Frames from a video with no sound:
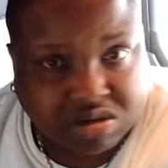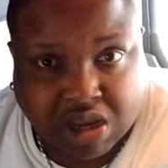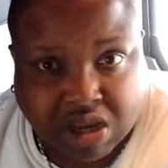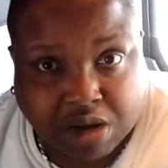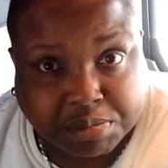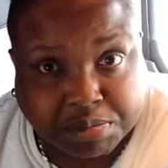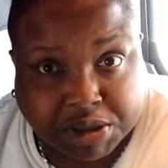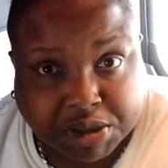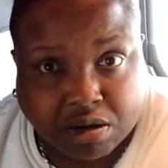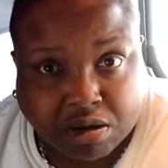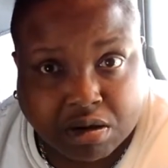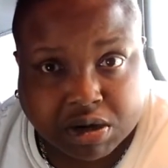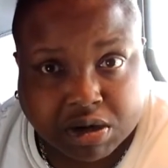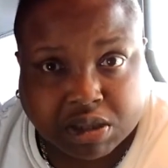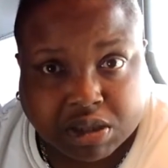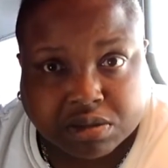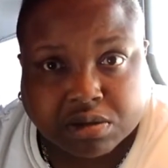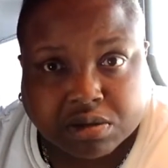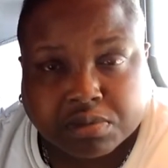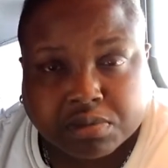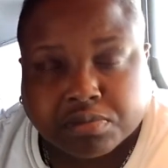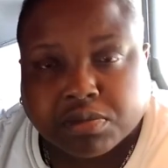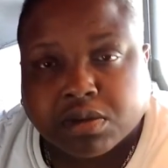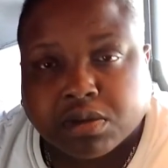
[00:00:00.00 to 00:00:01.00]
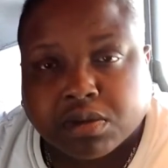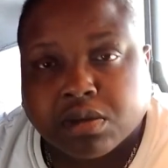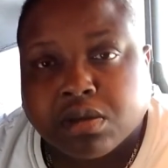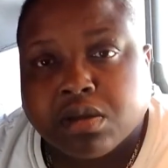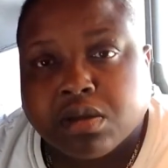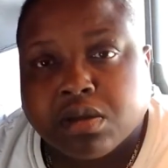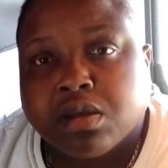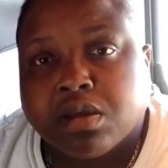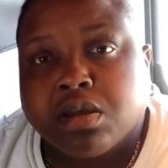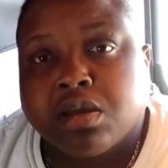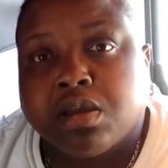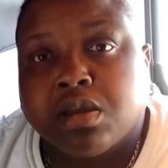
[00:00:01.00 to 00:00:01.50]
Not a big yard either.
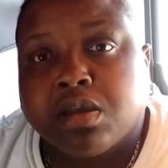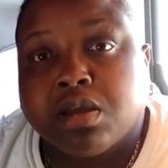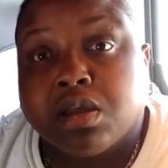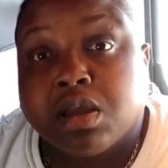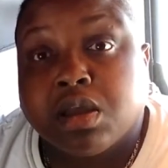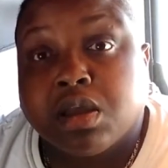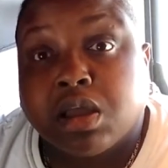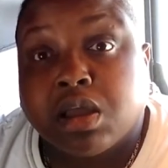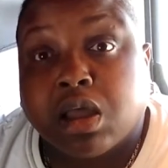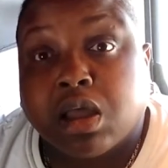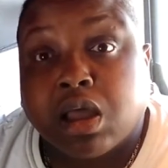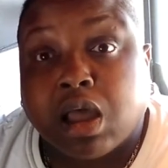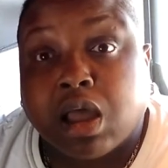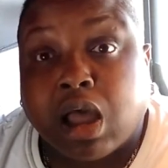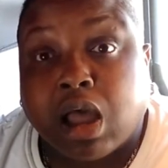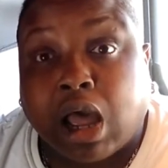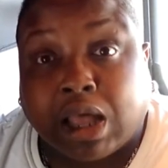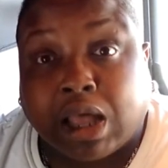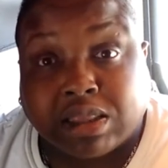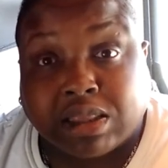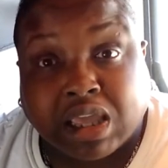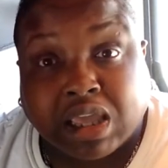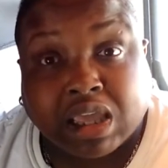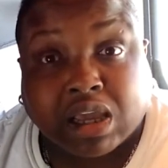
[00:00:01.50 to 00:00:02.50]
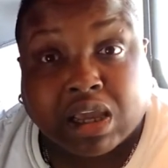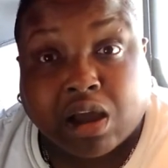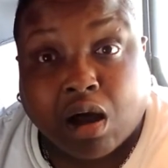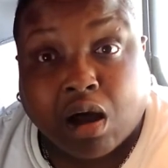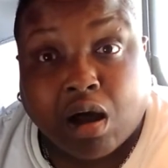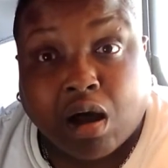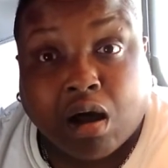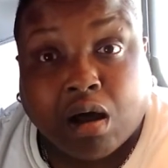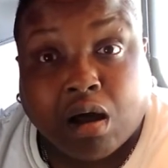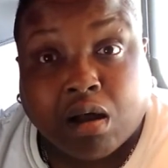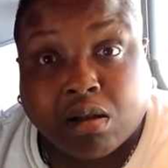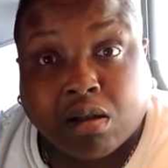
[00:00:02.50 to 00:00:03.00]
I did
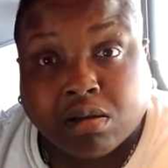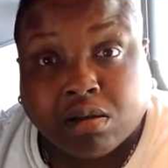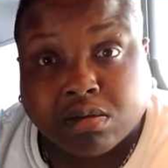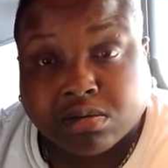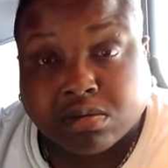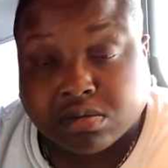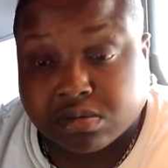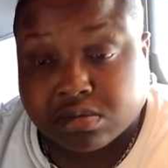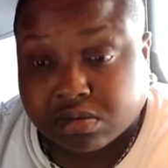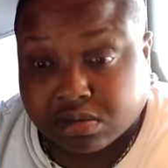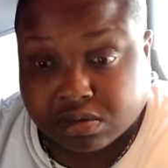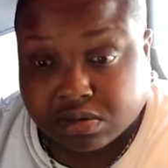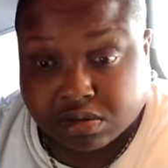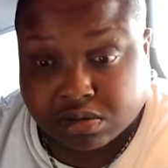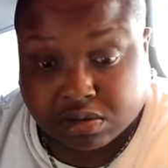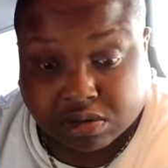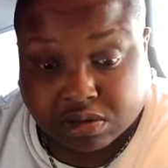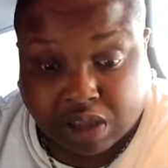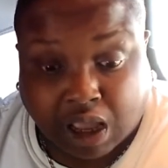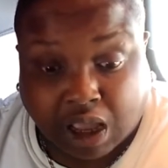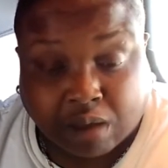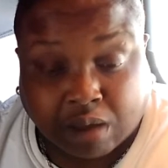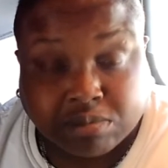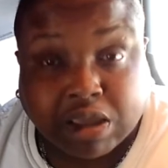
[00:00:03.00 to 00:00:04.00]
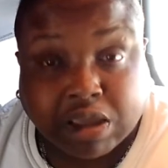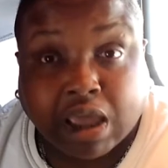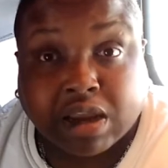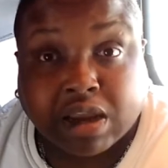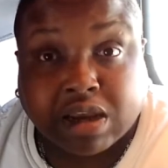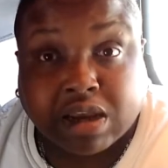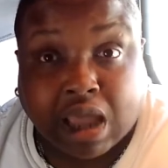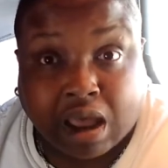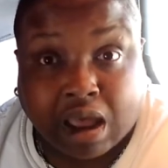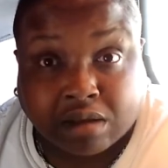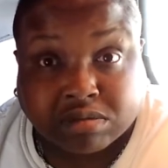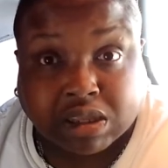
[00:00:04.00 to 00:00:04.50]
call. I'm
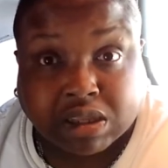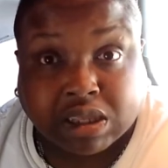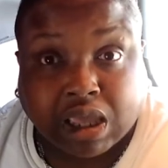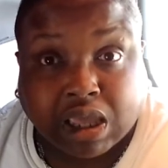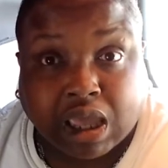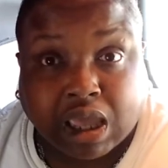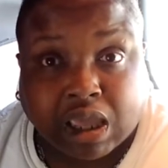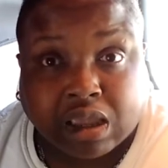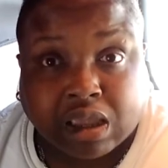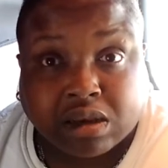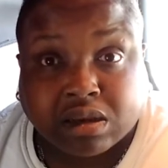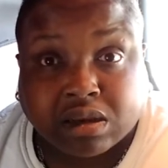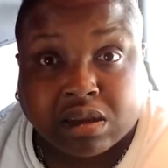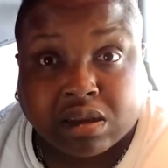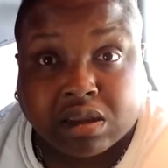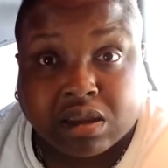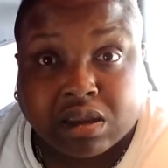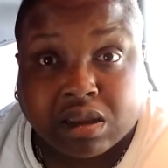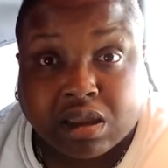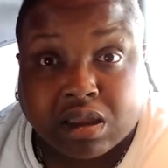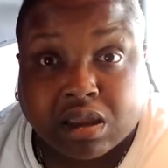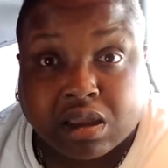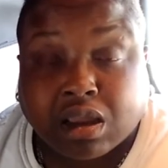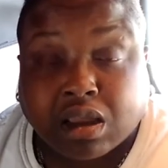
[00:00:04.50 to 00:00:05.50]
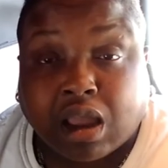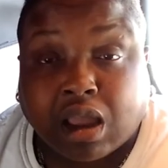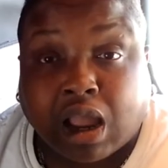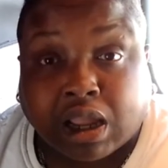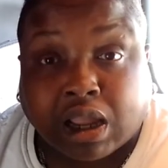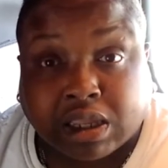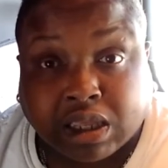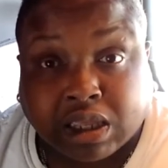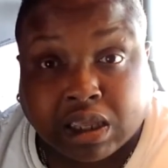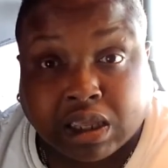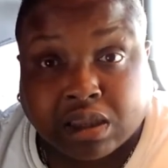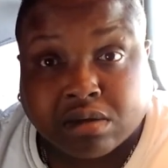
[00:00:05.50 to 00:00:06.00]
getting out the gate.
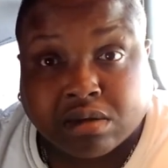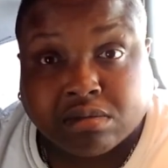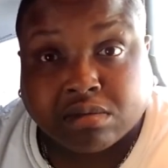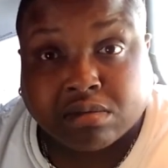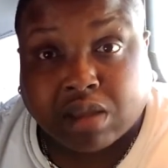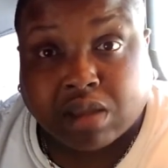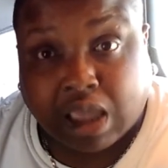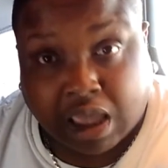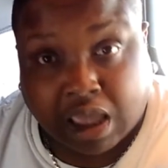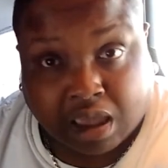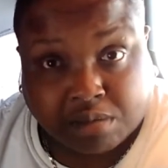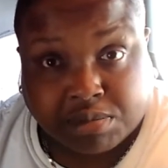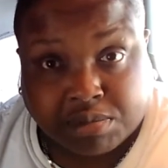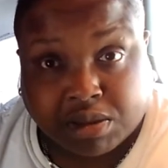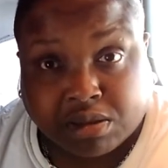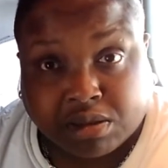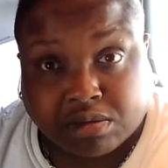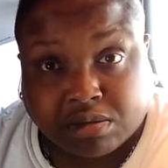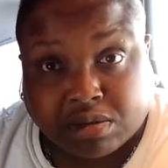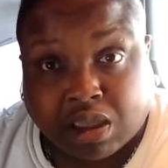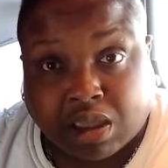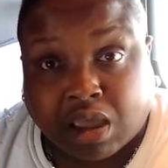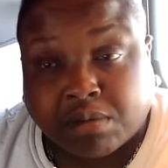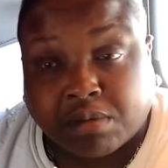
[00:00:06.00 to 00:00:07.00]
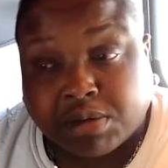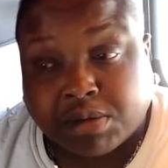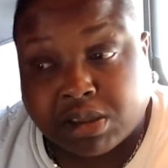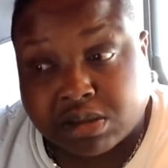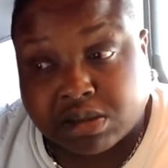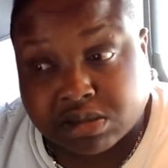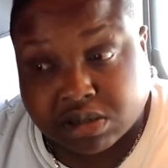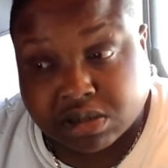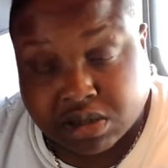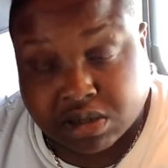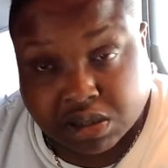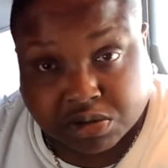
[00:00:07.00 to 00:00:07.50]
I get Abby.
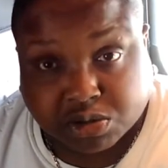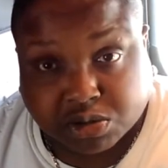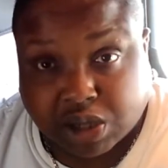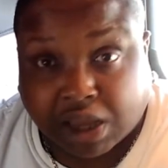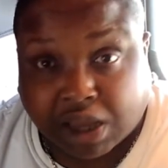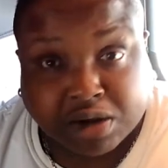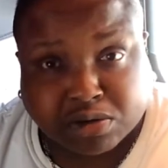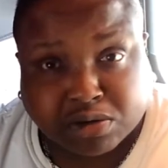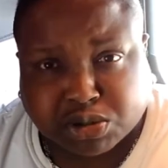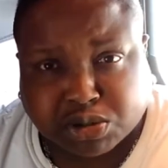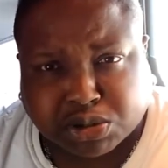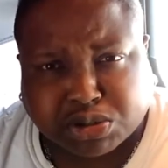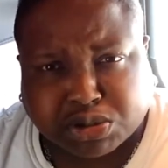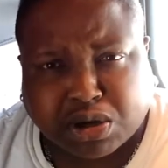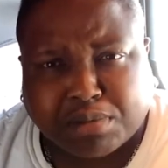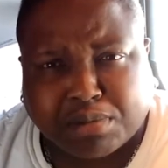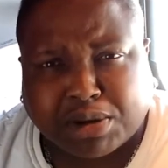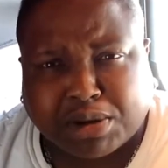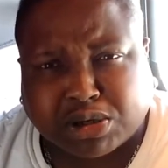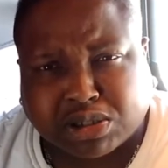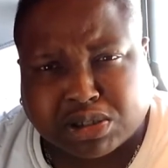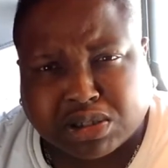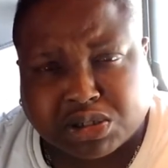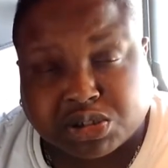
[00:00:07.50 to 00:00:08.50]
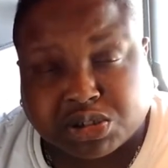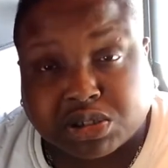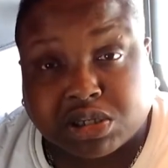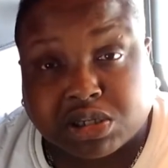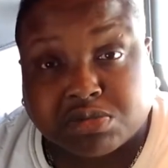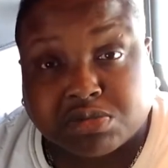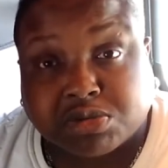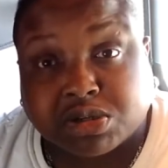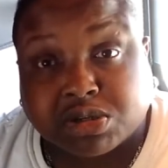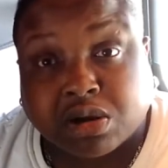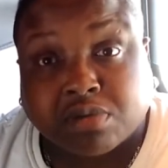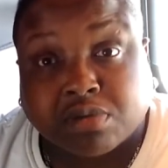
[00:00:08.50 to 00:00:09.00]
Abby's another. I didn't know she was drive manager. I thought she
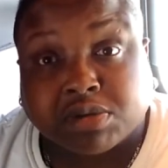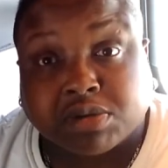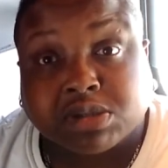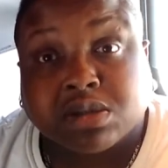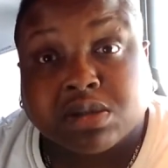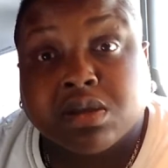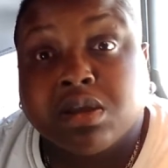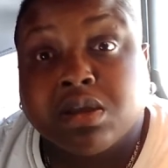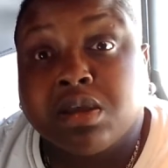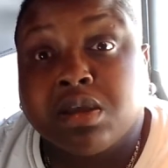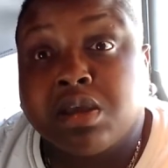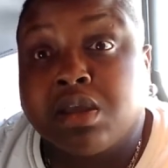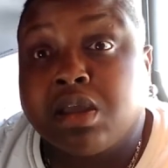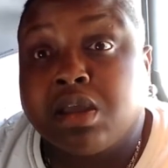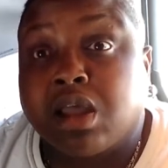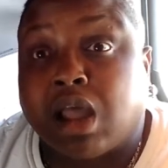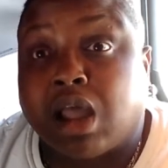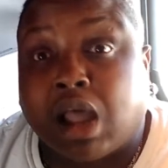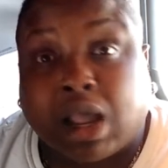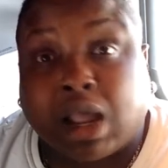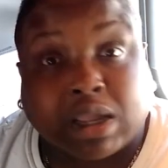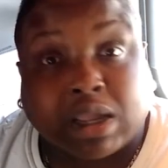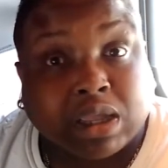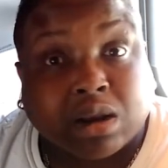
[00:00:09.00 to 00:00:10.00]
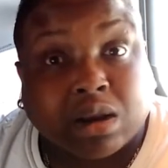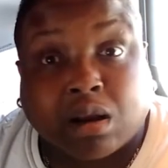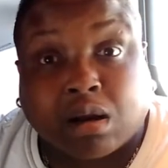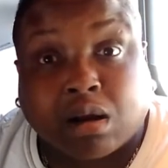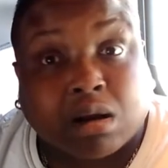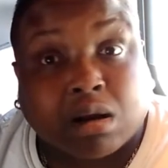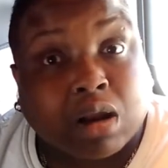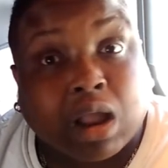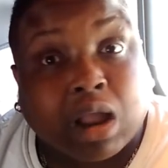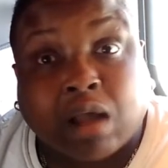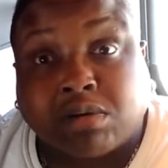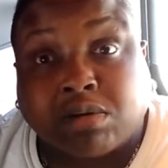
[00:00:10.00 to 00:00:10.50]
was customer service. I get
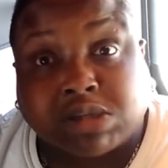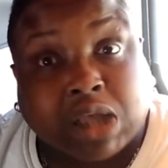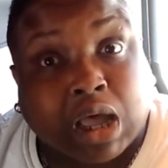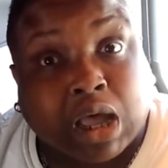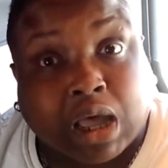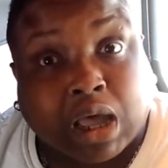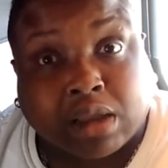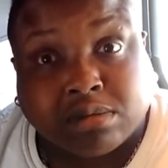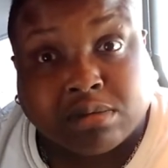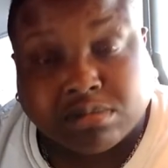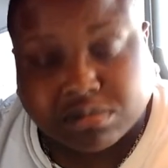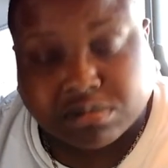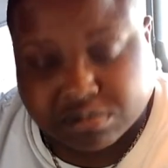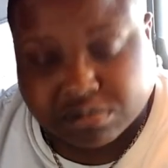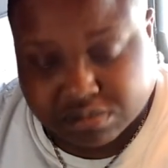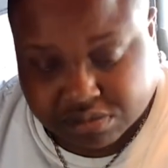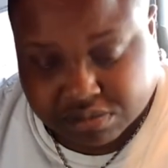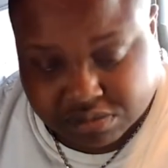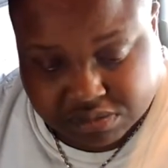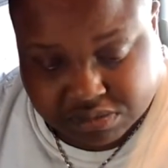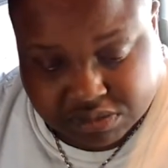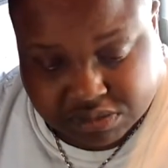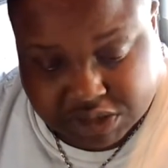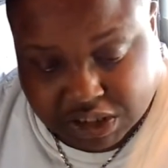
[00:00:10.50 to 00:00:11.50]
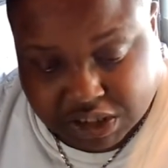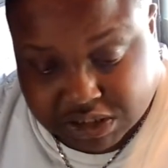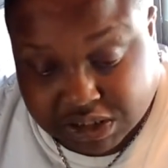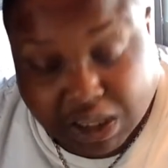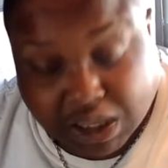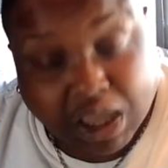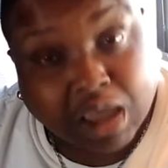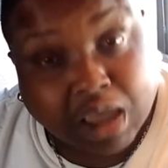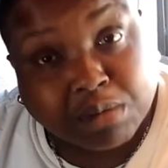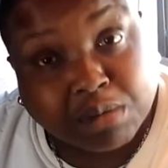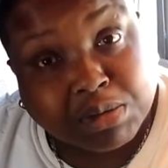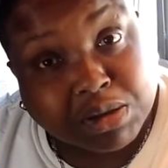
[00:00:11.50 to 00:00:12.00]
her. I was hot. I
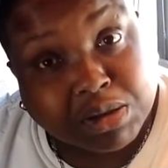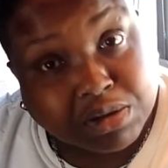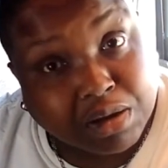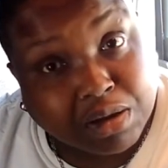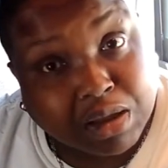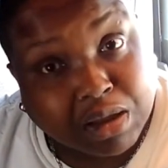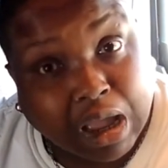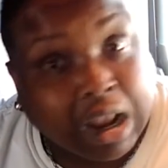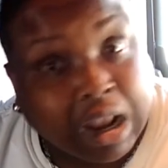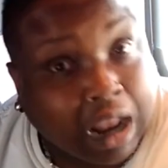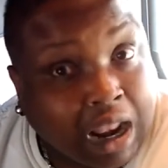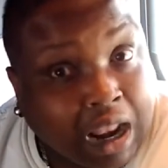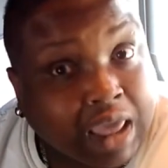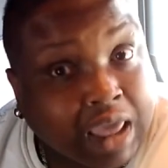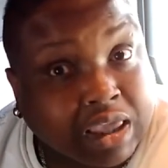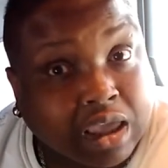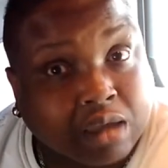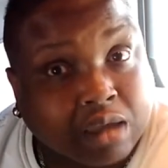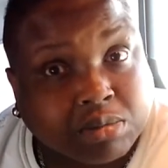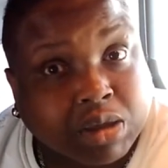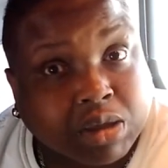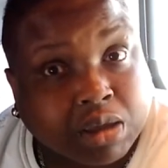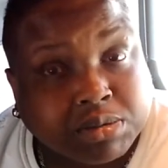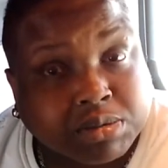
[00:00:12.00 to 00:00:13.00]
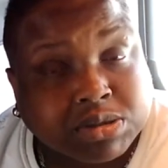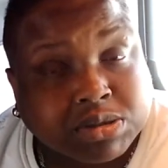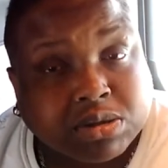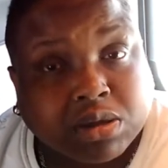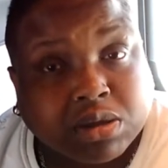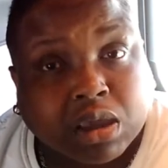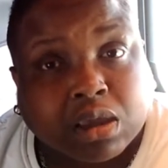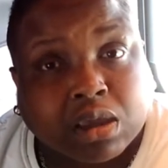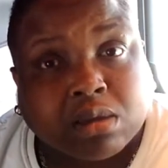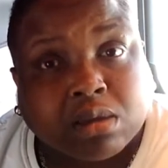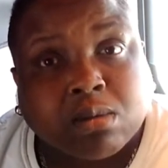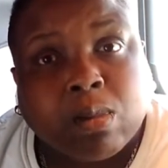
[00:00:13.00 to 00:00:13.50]
said, Abby, you know, I don't like Abby. Abby's
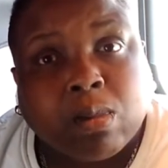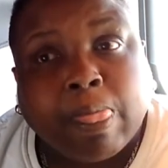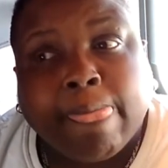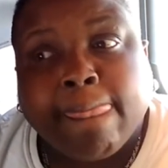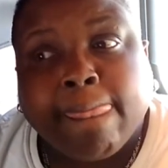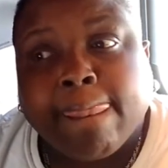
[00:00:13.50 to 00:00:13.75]
okay.